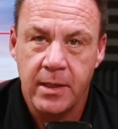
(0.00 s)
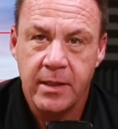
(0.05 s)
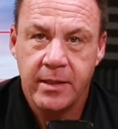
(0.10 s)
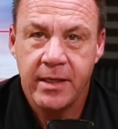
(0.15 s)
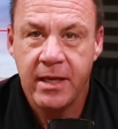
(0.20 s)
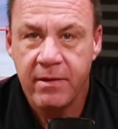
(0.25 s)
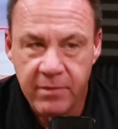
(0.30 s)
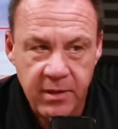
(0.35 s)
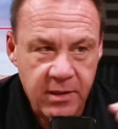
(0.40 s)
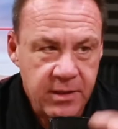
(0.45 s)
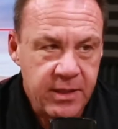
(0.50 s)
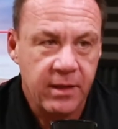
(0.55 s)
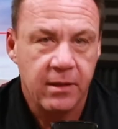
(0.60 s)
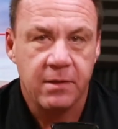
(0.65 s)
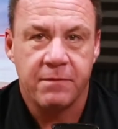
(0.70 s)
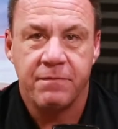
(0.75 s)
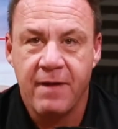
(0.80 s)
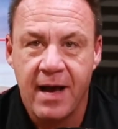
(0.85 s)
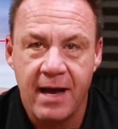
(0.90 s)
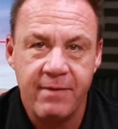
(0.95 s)
Give the dealer
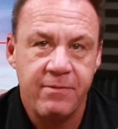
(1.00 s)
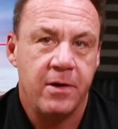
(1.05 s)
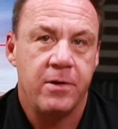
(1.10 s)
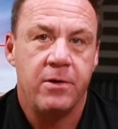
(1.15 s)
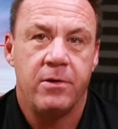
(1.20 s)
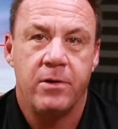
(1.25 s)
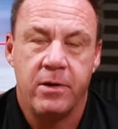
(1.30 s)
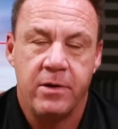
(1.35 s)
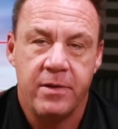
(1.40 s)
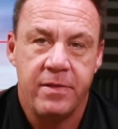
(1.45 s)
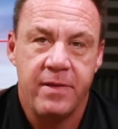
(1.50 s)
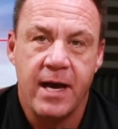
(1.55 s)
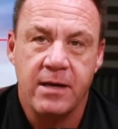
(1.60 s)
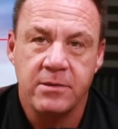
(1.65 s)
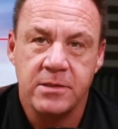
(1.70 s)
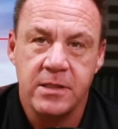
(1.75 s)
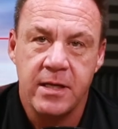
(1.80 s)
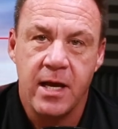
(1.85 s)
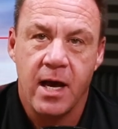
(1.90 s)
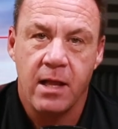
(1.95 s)
$500 or
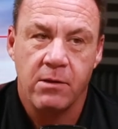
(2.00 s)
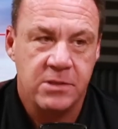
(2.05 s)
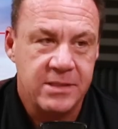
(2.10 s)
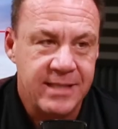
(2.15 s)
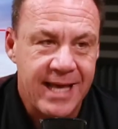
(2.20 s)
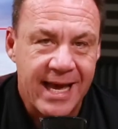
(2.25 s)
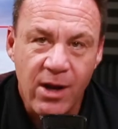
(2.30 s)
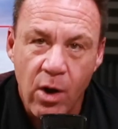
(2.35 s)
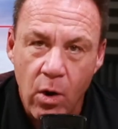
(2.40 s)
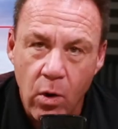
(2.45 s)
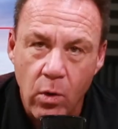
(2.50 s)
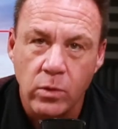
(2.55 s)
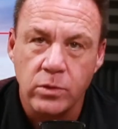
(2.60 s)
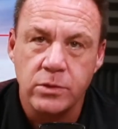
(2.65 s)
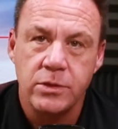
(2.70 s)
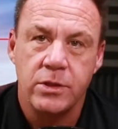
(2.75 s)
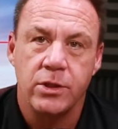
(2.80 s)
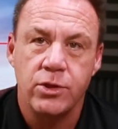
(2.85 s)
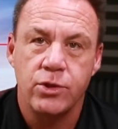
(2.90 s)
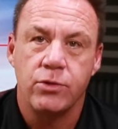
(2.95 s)
$1,000. That
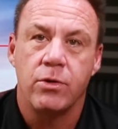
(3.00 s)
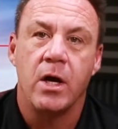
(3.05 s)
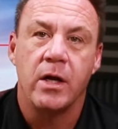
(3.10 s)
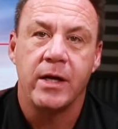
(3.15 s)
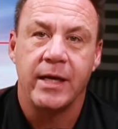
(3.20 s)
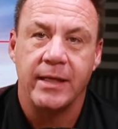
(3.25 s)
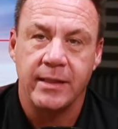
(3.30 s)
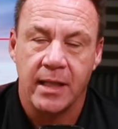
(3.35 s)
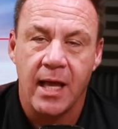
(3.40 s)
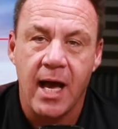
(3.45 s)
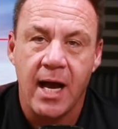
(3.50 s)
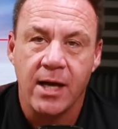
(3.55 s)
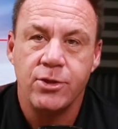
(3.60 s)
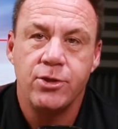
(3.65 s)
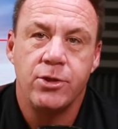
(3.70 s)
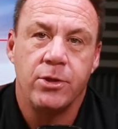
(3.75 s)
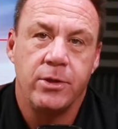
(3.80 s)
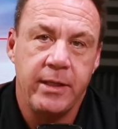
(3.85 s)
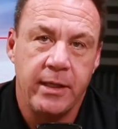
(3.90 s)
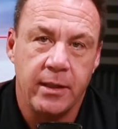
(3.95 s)
holds the truck and locks
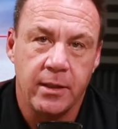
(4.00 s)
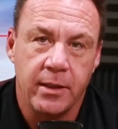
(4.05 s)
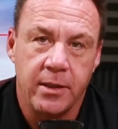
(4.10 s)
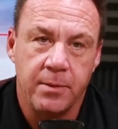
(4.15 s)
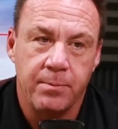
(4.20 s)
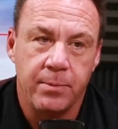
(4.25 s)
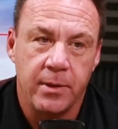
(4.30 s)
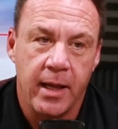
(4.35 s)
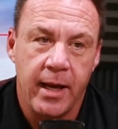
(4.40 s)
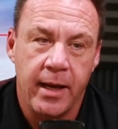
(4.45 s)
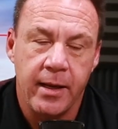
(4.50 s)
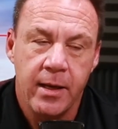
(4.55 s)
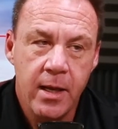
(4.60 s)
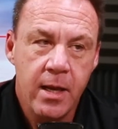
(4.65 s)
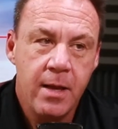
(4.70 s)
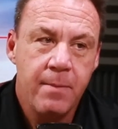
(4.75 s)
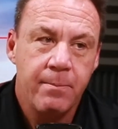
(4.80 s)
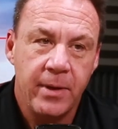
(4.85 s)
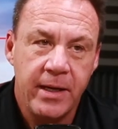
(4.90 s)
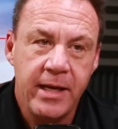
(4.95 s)
your deal into play.
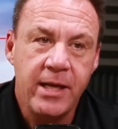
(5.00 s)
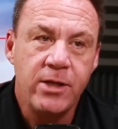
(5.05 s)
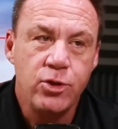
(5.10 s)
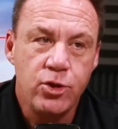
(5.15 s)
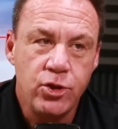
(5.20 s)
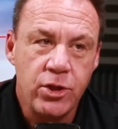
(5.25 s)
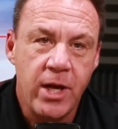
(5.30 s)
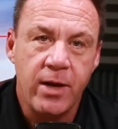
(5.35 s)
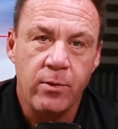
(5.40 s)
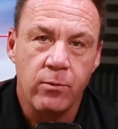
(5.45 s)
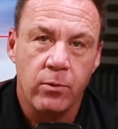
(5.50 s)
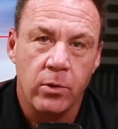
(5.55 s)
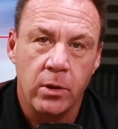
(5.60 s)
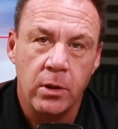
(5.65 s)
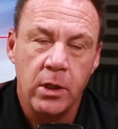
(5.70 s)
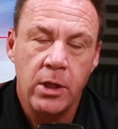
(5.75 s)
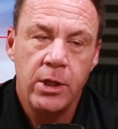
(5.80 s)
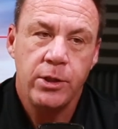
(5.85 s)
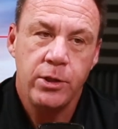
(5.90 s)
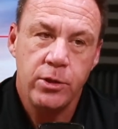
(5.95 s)
But in
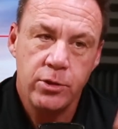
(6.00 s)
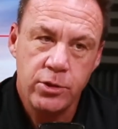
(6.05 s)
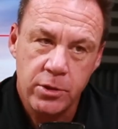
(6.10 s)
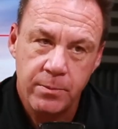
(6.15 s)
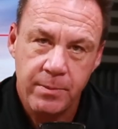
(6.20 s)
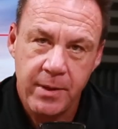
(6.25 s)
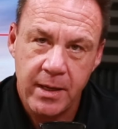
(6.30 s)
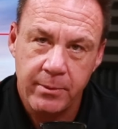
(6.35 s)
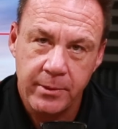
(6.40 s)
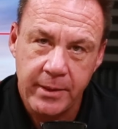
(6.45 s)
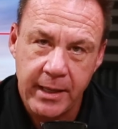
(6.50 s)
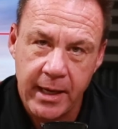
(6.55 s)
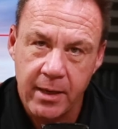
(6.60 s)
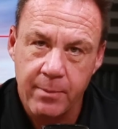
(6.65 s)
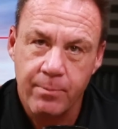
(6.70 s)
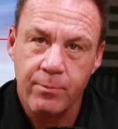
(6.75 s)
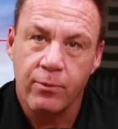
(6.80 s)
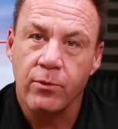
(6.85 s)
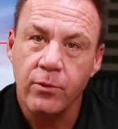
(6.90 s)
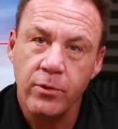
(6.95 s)
general, you should be able to get
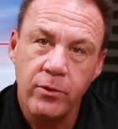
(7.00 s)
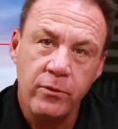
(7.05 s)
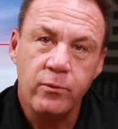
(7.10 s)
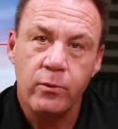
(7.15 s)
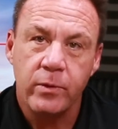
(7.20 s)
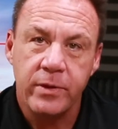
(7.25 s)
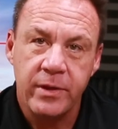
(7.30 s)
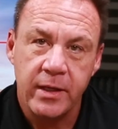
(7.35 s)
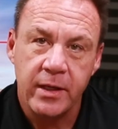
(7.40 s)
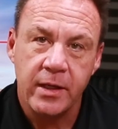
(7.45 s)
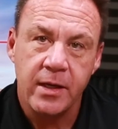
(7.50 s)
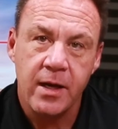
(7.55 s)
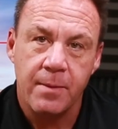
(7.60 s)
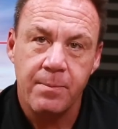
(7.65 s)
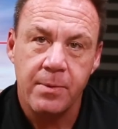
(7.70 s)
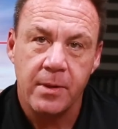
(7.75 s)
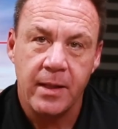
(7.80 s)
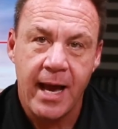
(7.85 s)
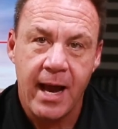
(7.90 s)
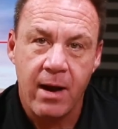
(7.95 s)
approved within a
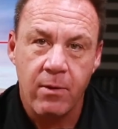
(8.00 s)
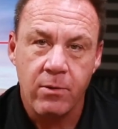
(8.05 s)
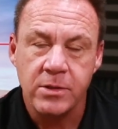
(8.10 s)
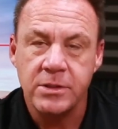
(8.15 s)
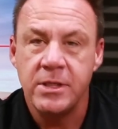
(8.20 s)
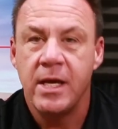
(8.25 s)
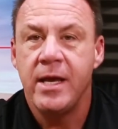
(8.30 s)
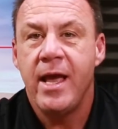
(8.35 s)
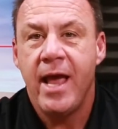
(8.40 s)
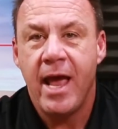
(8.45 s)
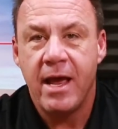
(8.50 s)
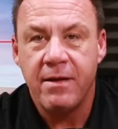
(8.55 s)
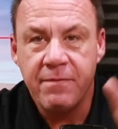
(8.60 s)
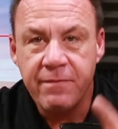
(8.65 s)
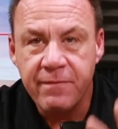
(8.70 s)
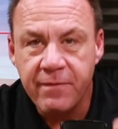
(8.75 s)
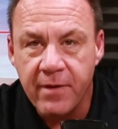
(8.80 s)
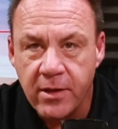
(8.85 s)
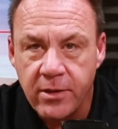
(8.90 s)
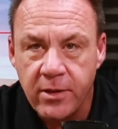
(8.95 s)
couple hours and
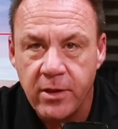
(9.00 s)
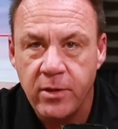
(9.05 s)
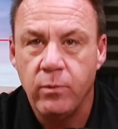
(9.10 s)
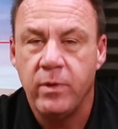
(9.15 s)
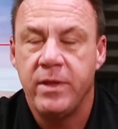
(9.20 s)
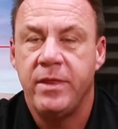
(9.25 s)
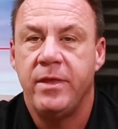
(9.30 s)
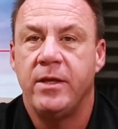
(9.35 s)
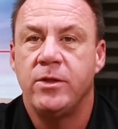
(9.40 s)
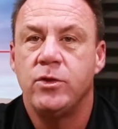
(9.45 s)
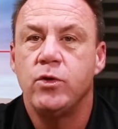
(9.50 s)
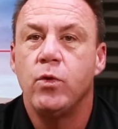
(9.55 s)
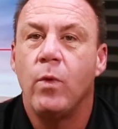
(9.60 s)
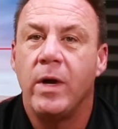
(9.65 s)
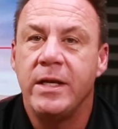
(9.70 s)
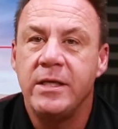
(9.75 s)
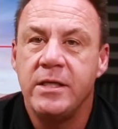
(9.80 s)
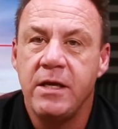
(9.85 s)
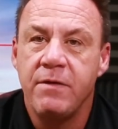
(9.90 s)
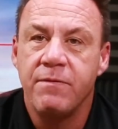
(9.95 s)
funded within
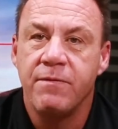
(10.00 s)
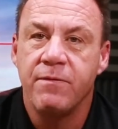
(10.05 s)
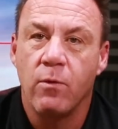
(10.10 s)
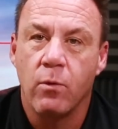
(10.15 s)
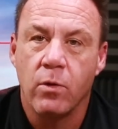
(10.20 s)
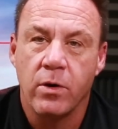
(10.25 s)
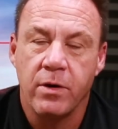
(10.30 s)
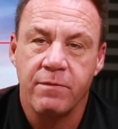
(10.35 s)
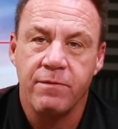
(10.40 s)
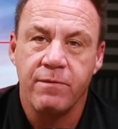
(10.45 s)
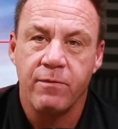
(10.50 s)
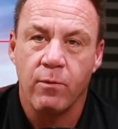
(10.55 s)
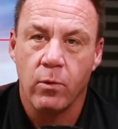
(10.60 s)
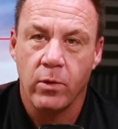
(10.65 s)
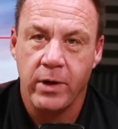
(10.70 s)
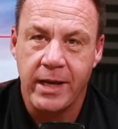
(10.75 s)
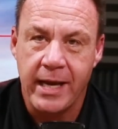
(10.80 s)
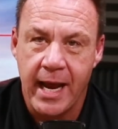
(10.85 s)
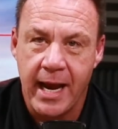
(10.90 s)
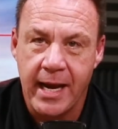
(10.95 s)
24 to
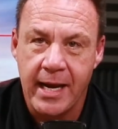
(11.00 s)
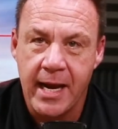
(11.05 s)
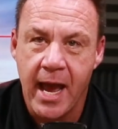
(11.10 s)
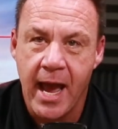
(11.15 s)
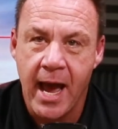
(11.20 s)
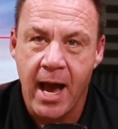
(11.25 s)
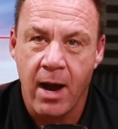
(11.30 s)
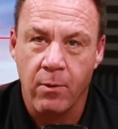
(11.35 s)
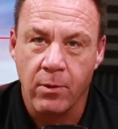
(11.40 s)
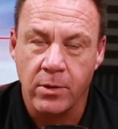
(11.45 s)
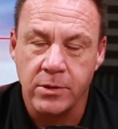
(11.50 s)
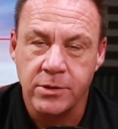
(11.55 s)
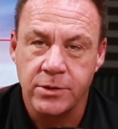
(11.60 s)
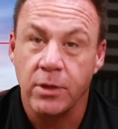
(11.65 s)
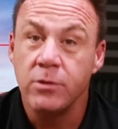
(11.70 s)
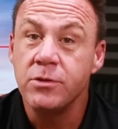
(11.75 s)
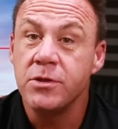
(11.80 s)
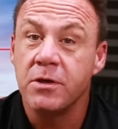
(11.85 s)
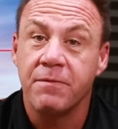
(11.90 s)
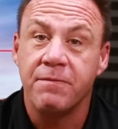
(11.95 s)
48 hours.
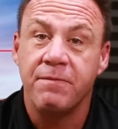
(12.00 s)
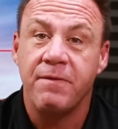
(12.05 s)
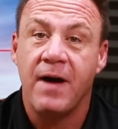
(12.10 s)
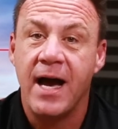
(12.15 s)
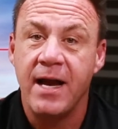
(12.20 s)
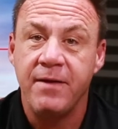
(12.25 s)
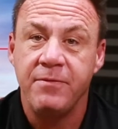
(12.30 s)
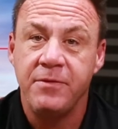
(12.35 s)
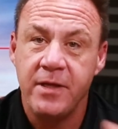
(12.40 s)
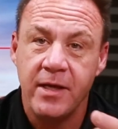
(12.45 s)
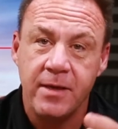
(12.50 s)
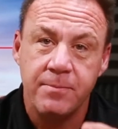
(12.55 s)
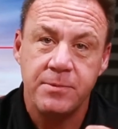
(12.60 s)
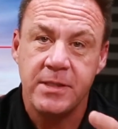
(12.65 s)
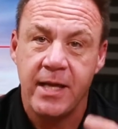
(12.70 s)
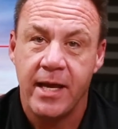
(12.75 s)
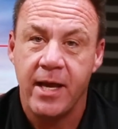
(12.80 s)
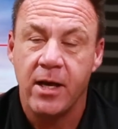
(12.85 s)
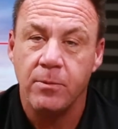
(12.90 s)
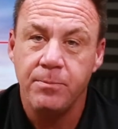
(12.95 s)
Those are 5 tips
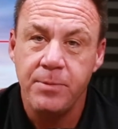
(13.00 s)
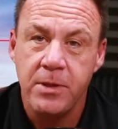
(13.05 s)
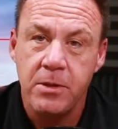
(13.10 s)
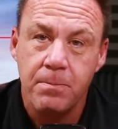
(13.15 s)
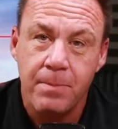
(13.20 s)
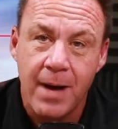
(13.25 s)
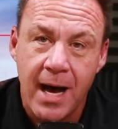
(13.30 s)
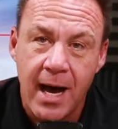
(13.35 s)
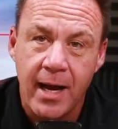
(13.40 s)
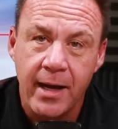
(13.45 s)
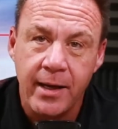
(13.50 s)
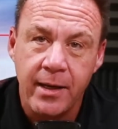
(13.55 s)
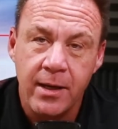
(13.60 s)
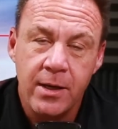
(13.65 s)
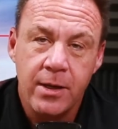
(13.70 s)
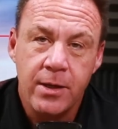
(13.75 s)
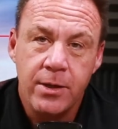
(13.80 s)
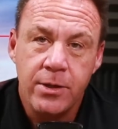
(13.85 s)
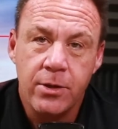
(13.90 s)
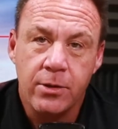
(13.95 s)
to help you buy
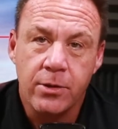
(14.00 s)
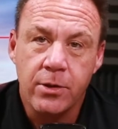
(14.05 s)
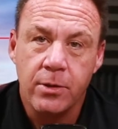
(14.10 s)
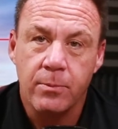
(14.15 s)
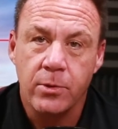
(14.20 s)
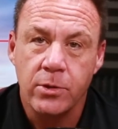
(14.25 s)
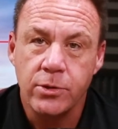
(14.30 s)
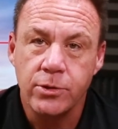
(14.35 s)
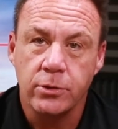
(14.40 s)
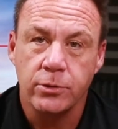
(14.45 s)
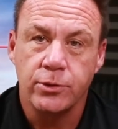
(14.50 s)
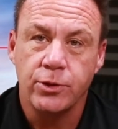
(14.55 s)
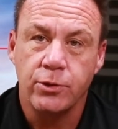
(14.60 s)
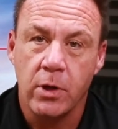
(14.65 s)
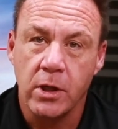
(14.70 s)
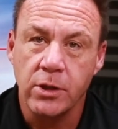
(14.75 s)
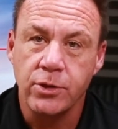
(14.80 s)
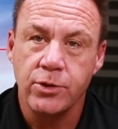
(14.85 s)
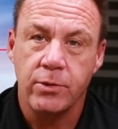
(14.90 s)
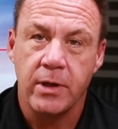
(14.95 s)
your commercial
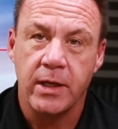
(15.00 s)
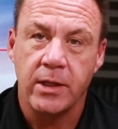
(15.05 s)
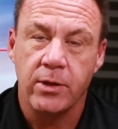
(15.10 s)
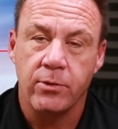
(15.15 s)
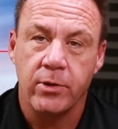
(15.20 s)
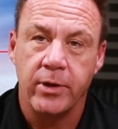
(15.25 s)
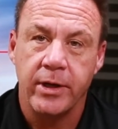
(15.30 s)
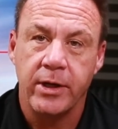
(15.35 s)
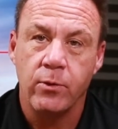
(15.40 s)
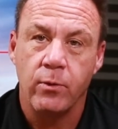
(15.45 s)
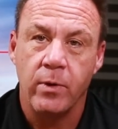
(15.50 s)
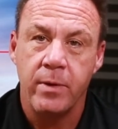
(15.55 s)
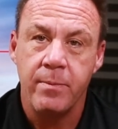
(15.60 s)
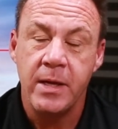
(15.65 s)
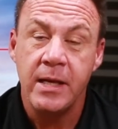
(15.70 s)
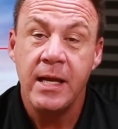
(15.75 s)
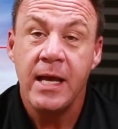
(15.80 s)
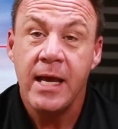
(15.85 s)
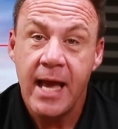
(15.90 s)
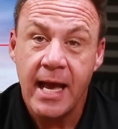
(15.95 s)
truck, trailer, or
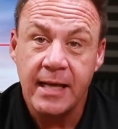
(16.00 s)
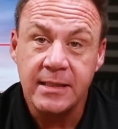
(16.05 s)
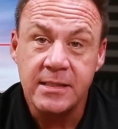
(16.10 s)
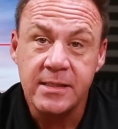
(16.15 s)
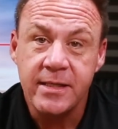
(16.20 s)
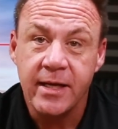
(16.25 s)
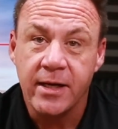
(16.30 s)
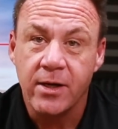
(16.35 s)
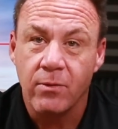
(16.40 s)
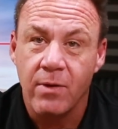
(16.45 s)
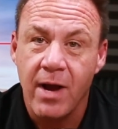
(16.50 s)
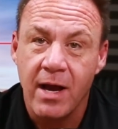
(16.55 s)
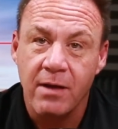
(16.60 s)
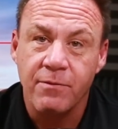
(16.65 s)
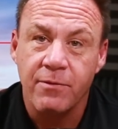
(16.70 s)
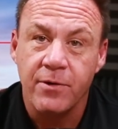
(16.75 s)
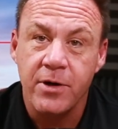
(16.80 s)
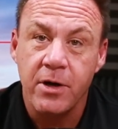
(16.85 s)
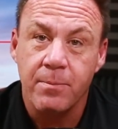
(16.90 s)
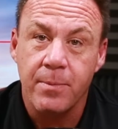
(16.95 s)
equipment, and stick around
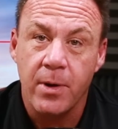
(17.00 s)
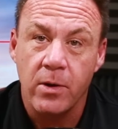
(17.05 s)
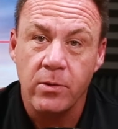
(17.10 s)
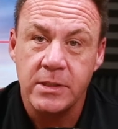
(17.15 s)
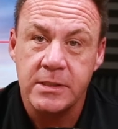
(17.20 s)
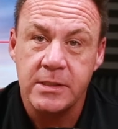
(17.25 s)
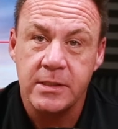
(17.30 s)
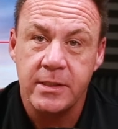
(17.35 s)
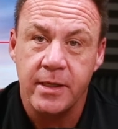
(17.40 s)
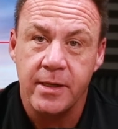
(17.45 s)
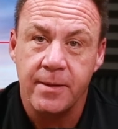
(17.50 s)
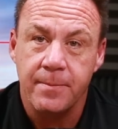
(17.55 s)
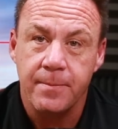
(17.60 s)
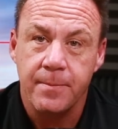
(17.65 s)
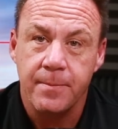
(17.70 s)
for your bonus tip.